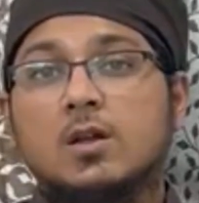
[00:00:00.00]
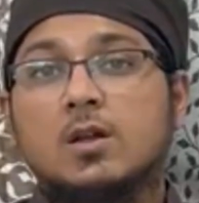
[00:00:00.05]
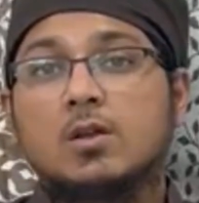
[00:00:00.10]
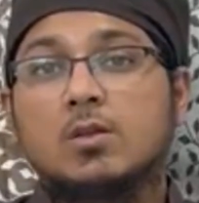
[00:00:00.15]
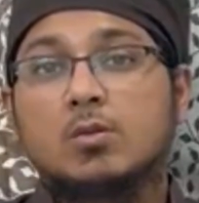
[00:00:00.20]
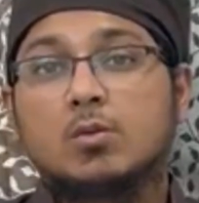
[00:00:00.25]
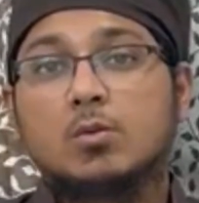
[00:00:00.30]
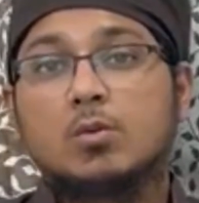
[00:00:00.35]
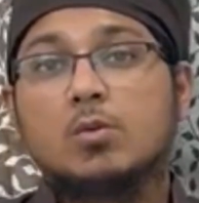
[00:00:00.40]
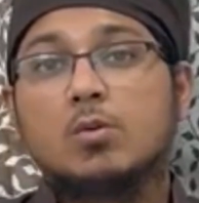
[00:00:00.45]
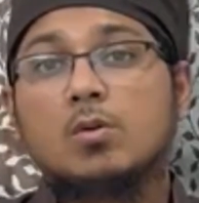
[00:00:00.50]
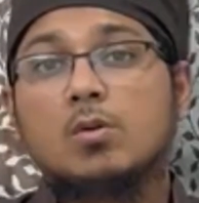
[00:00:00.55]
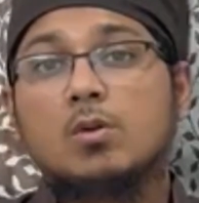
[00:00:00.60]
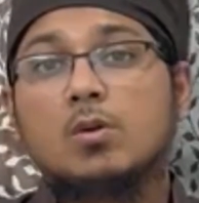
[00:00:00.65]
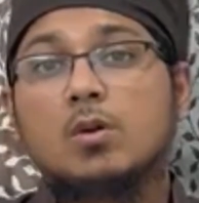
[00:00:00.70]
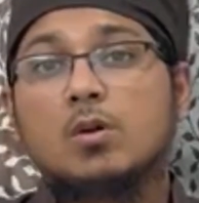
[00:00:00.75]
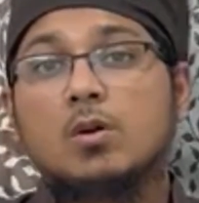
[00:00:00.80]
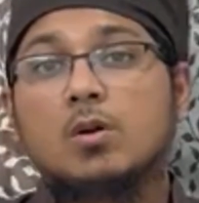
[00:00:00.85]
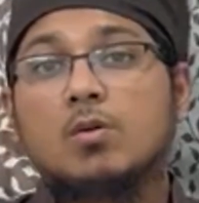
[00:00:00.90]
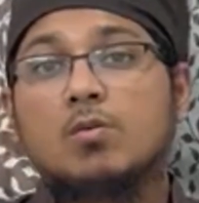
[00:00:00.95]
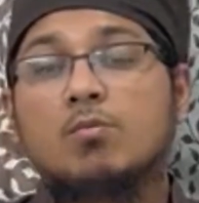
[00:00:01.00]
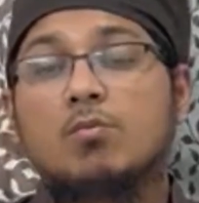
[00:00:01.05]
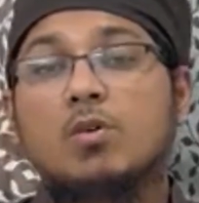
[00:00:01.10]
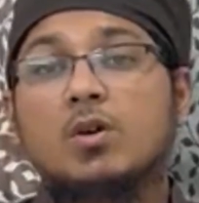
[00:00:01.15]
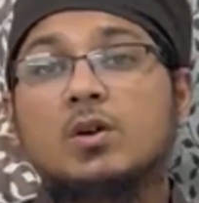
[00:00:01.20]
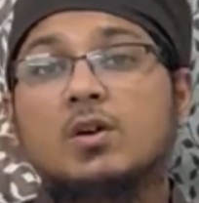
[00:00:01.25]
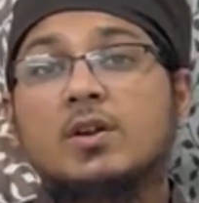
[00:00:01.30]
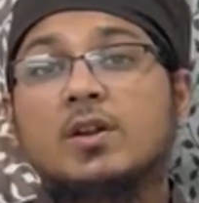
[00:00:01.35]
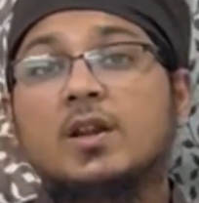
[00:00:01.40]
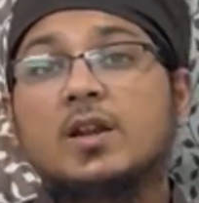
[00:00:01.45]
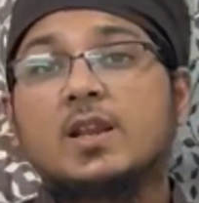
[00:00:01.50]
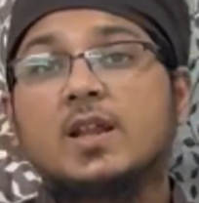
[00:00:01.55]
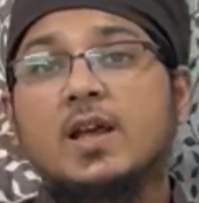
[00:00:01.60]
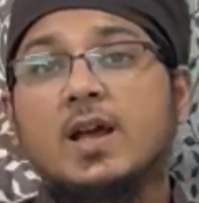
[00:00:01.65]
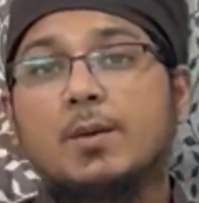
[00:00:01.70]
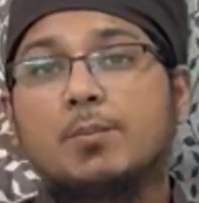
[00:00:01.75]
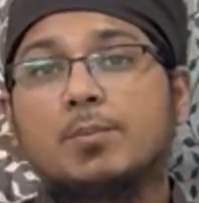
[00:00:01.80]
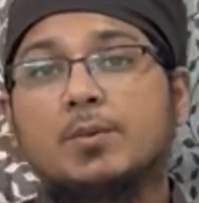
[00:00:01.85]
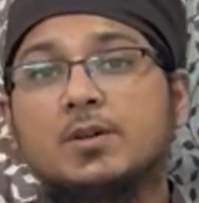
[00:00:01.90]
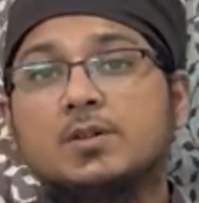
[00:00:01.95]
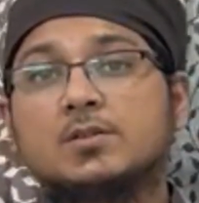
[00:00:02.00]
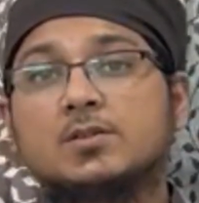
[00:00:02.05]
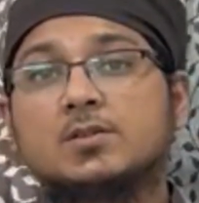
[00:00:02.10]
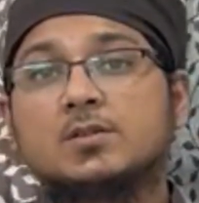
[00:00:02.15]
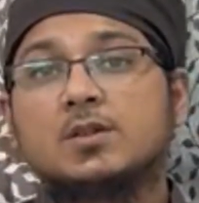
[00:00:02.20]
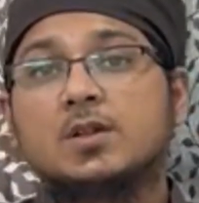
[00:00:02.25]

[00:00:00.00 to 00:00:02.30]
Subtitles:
So what really happens?